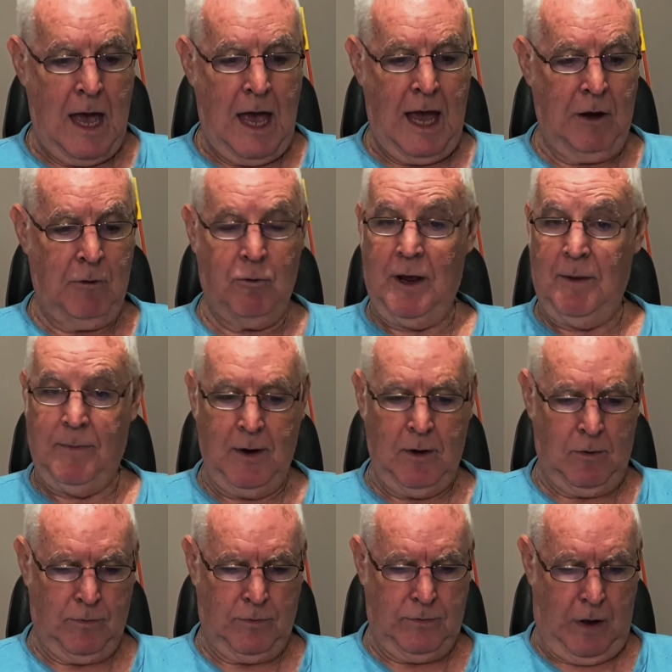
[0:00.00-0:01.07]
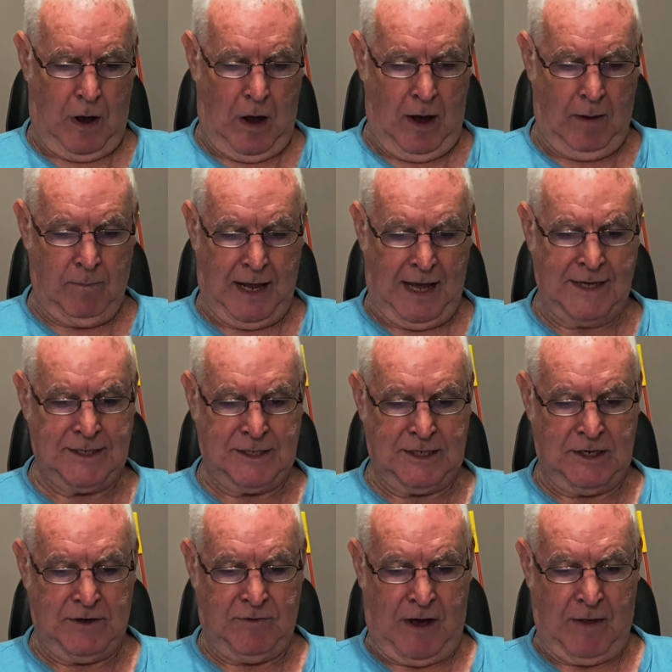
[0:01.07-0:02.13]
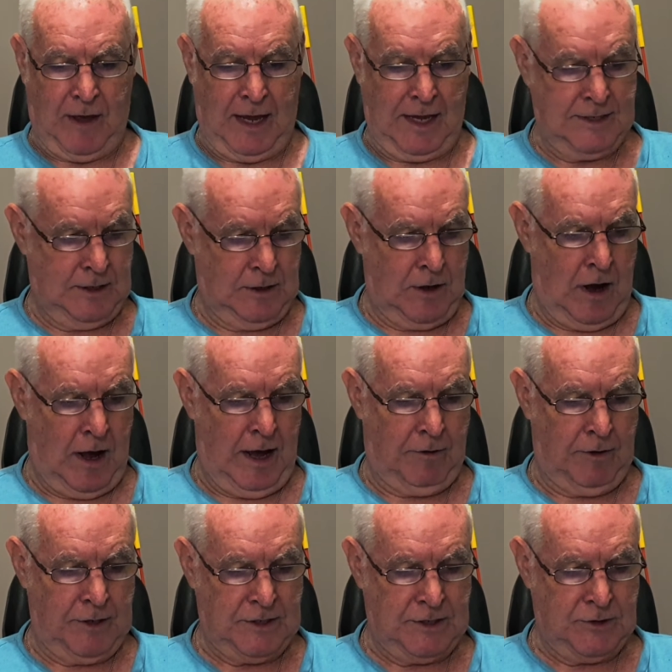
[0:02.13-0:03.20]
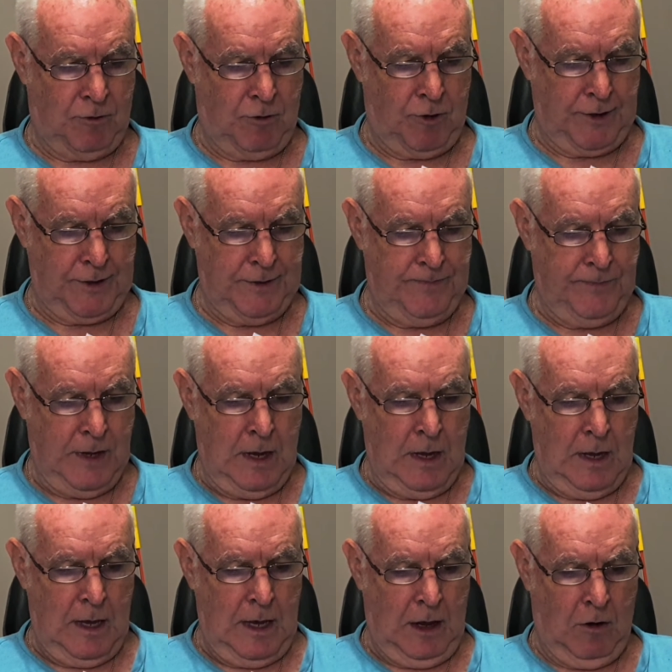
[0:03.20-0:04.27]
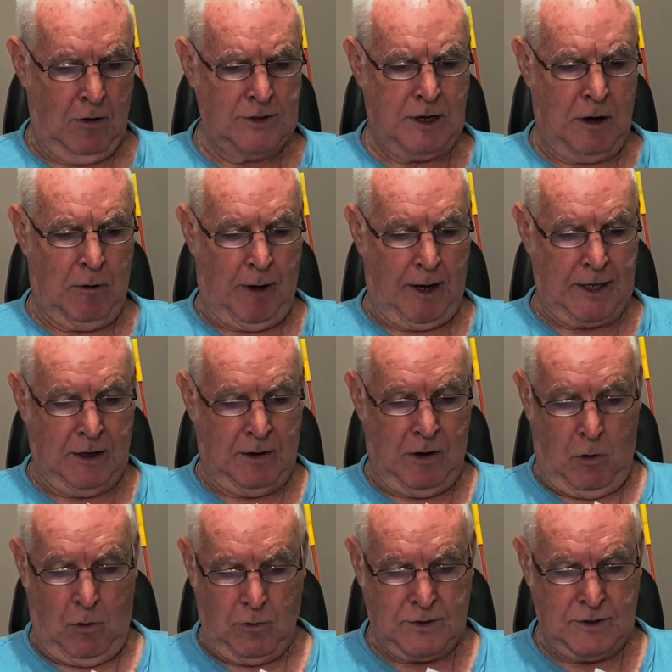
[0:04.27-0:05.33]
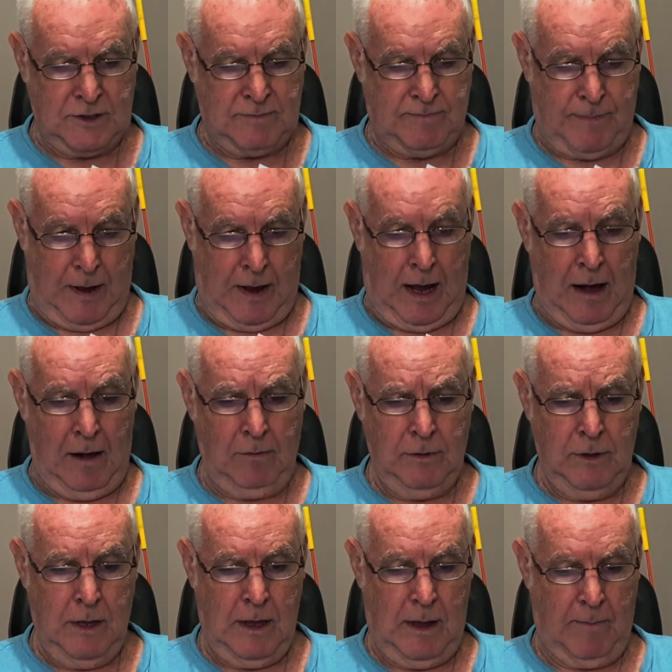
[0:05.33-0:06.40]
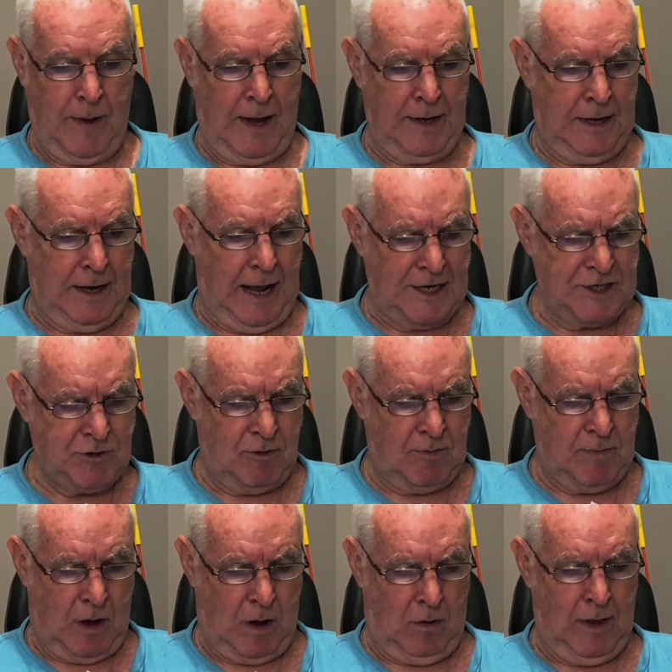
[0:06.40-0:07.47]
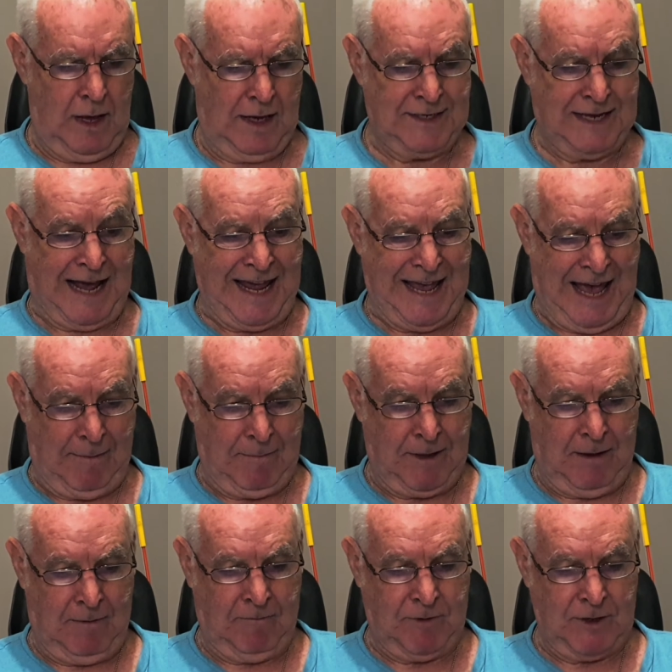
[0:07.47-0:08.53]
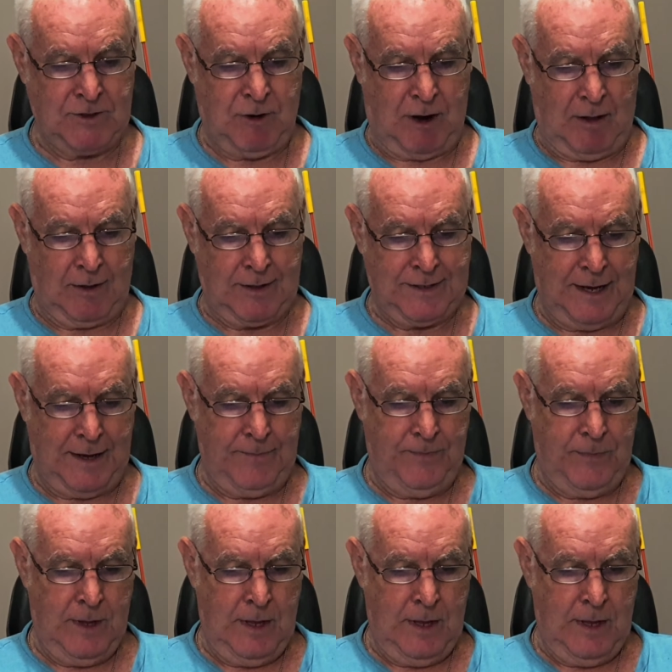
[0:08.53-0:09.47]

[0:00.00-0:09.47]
He rebuilt the high places his father Hezekiah had destroyed. He also erected altars to Baal and made an Asherah pole, as Ahab, king of Israel, had done.